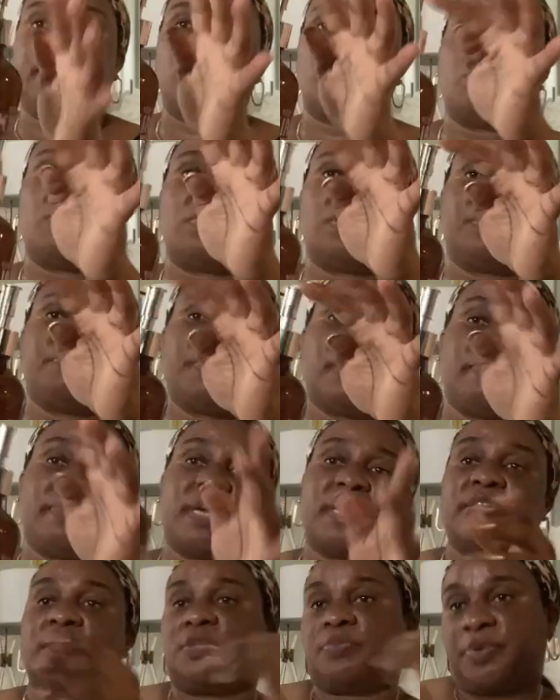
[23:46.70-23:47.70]
gold, maybe
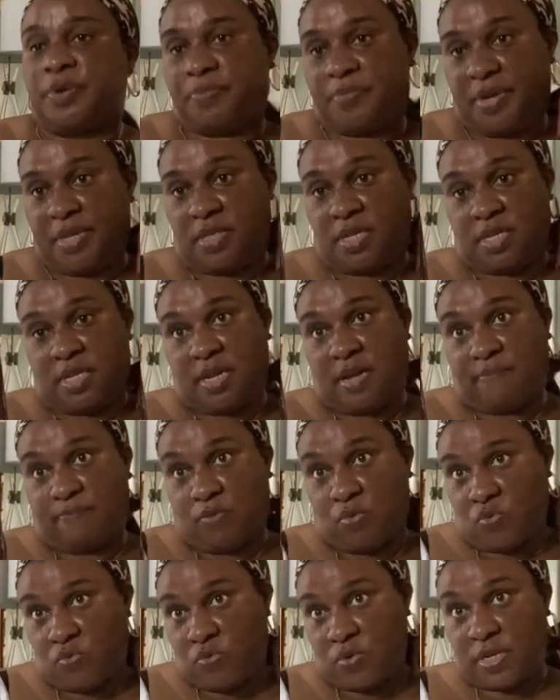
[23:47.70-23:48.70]
I'd spray paint the top
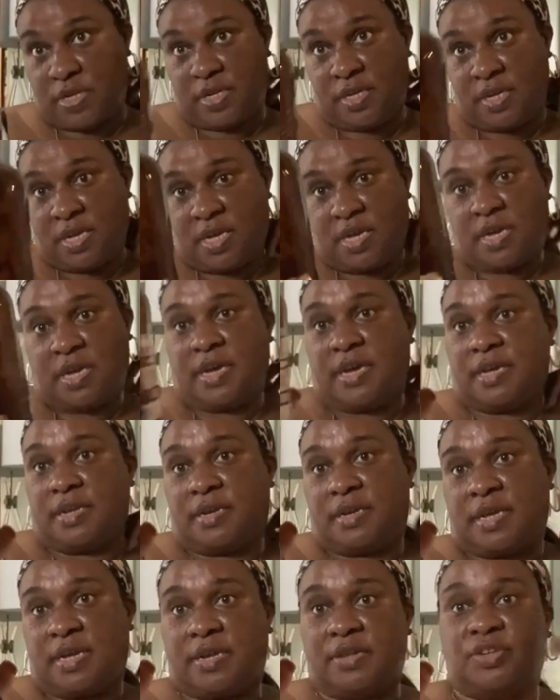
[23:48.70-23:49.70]
gold
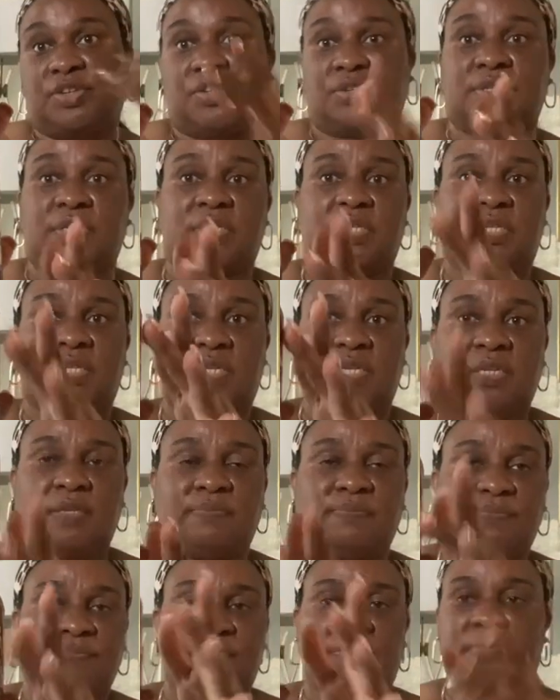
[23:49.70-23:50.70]
and then just
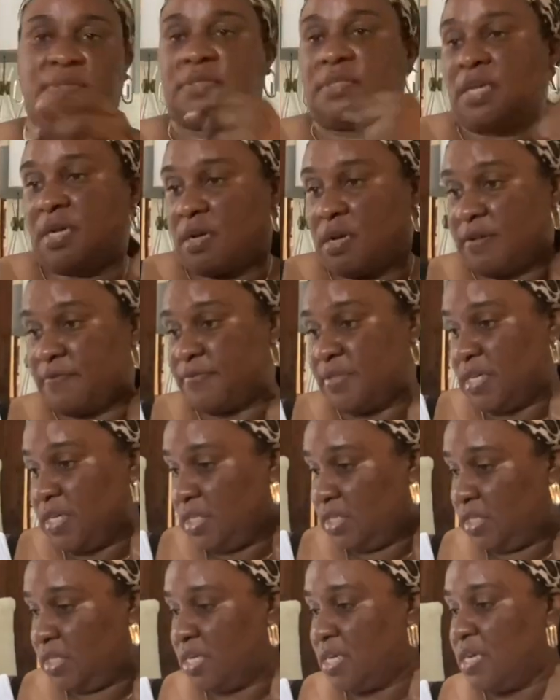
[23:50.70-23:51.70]
take off
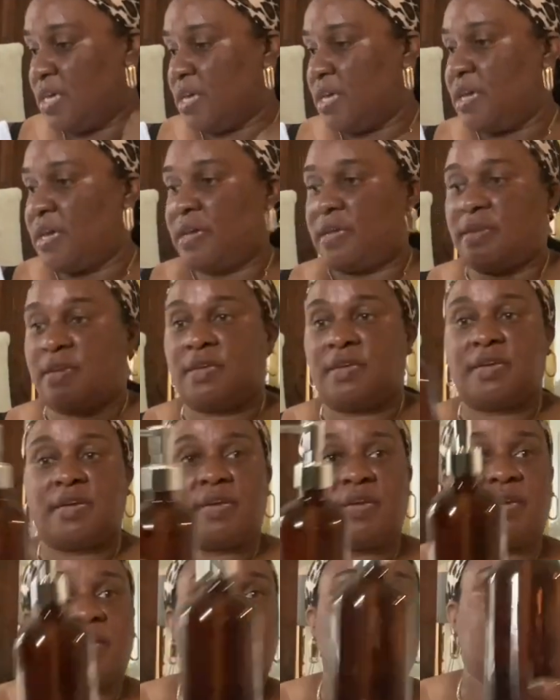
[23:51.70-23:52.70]
this. And yeah,
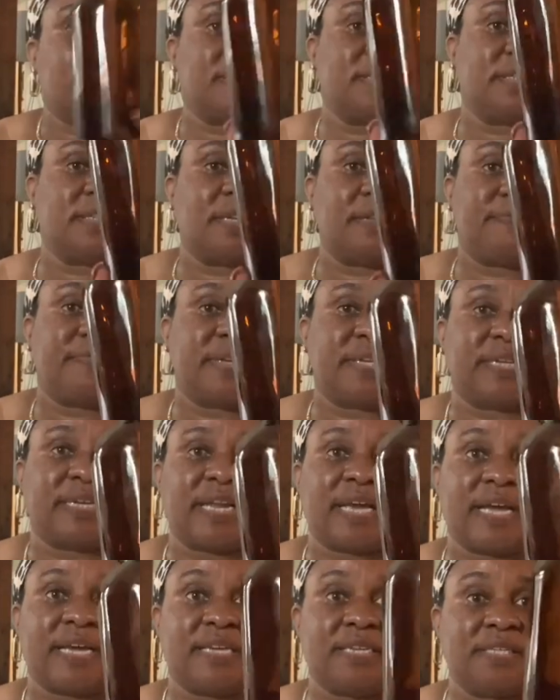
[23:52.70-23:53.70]
you get yourself a
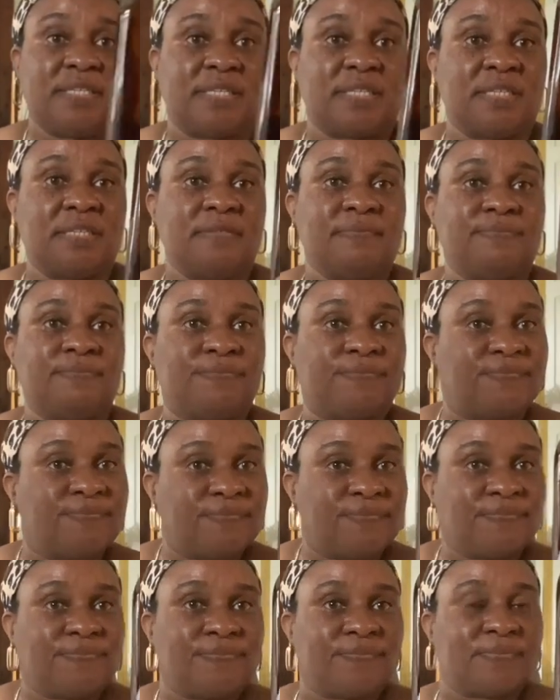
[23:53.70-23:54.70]
nice
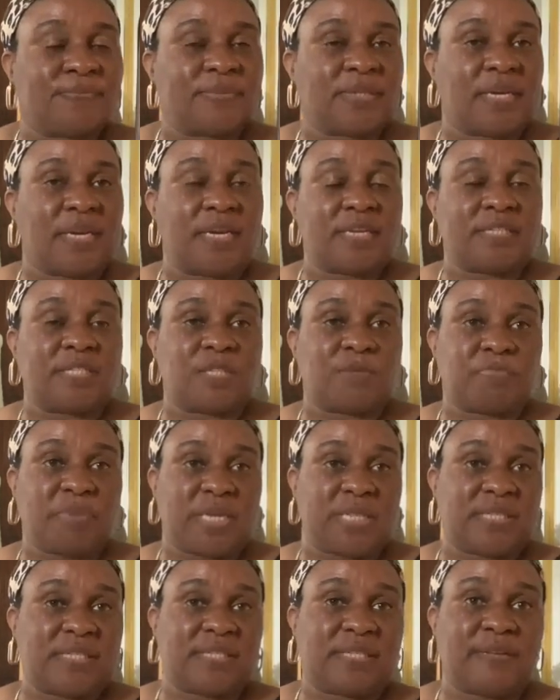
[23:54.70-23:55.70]

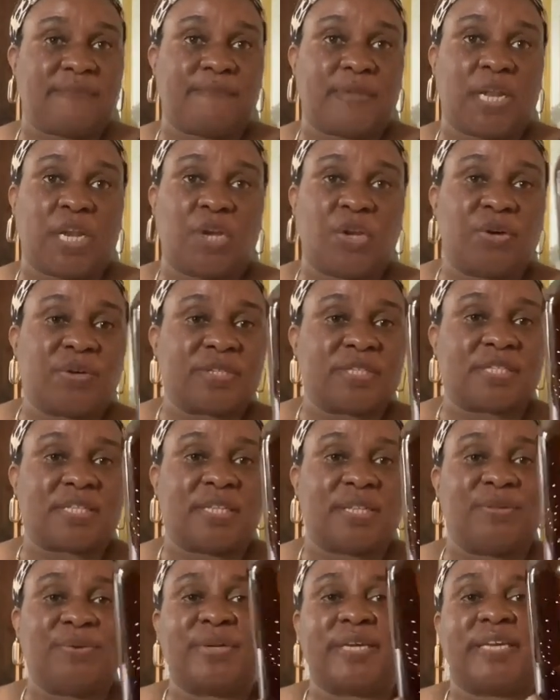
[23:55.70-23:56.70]
expensive luxe
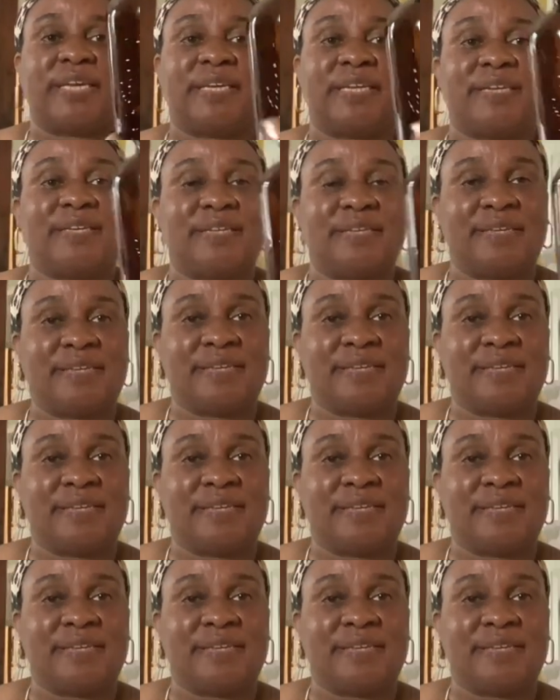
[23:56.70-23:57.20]
looking